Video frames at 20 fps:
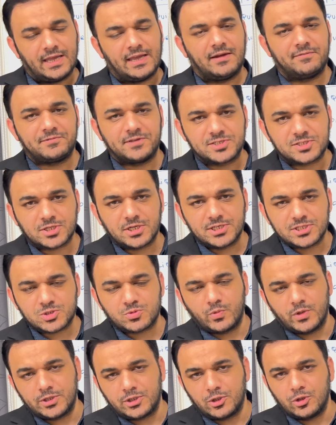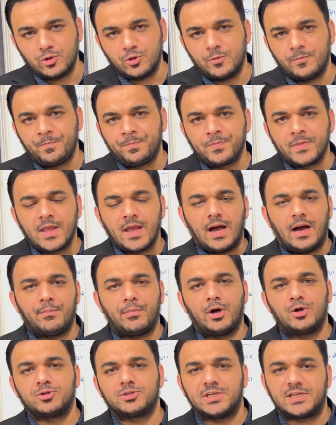have discussed with you
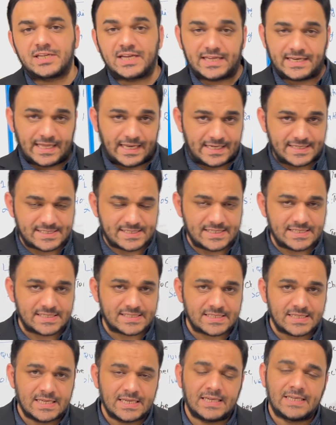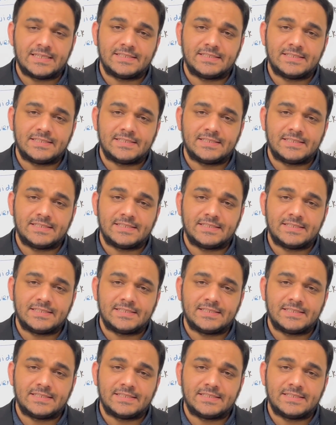about their analysis.